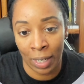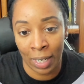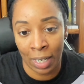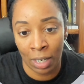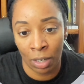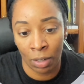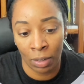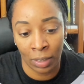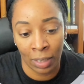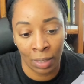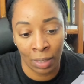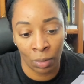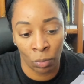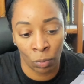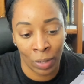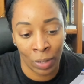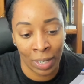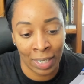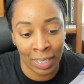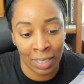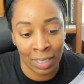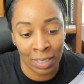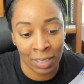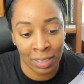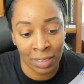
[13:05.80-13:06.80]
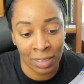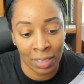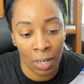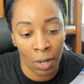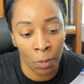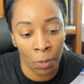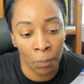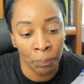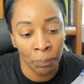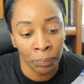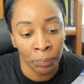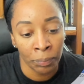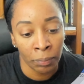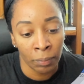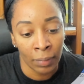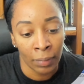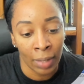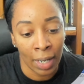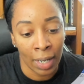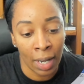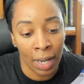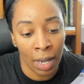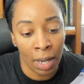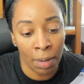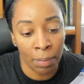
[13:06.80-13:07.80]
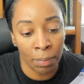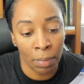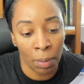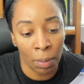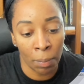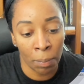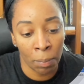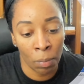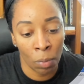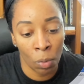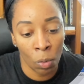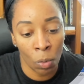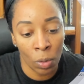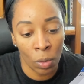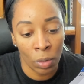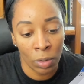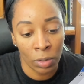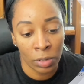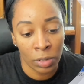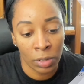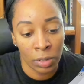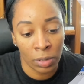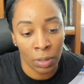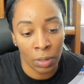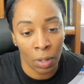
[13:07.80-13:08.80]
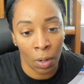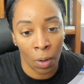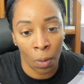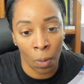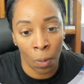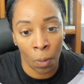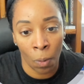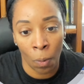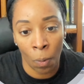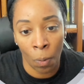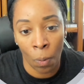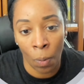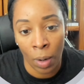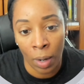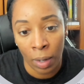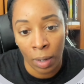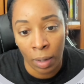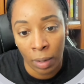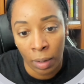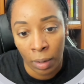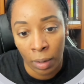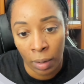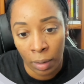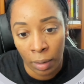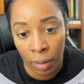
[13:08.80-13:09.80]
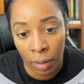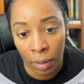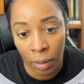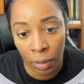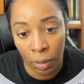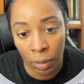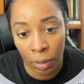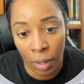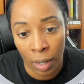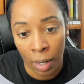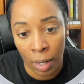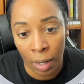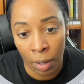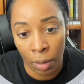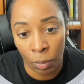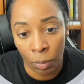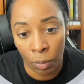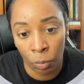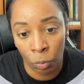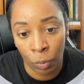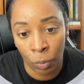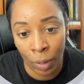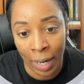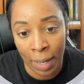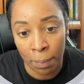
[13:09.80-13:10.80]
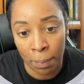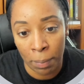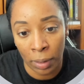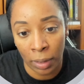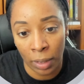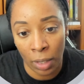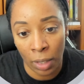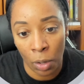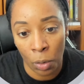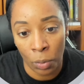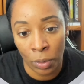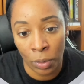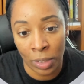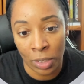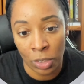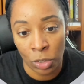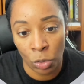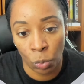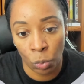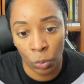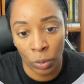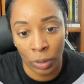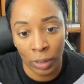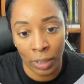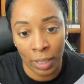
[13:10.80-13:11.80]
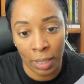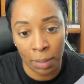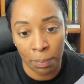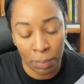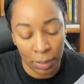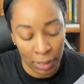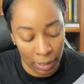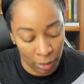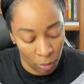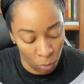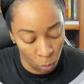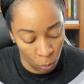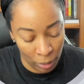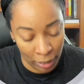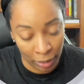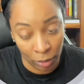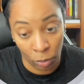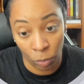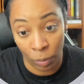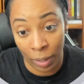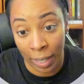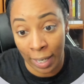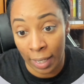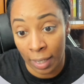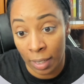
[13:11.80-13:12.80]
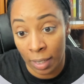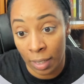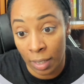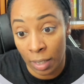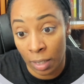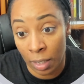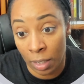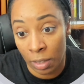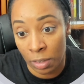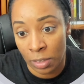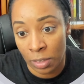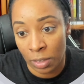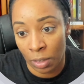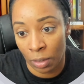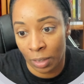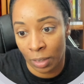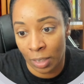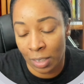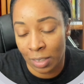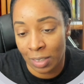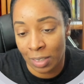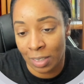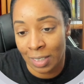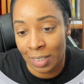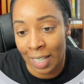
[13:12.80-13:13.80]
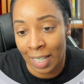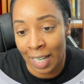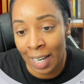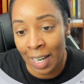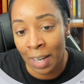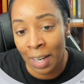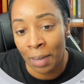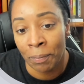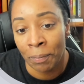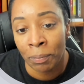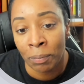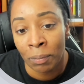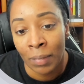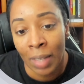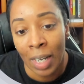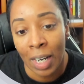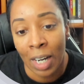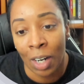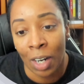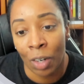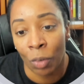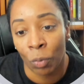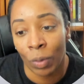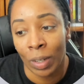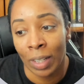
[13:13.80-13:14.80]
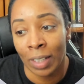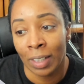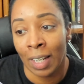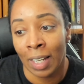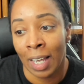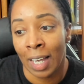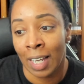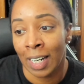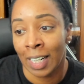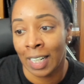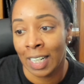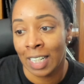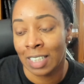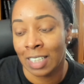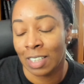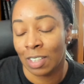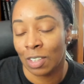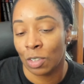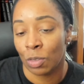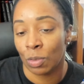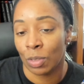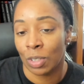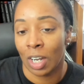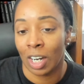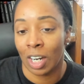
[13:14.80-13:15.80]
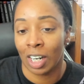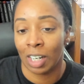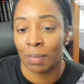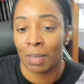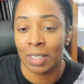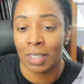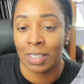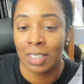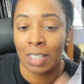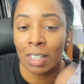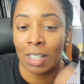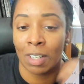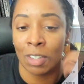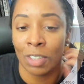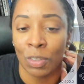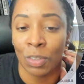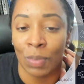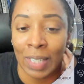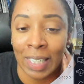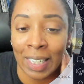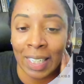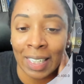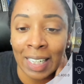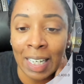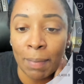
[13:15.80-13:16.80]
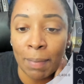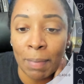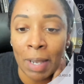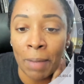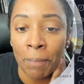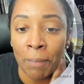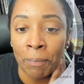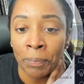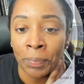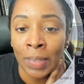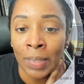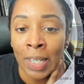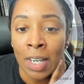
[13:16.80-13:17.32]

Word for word: here and then ready to sell. More so right below this really big wick right here. So this is a red line, I guess, since we're talking about sells, we can keep it.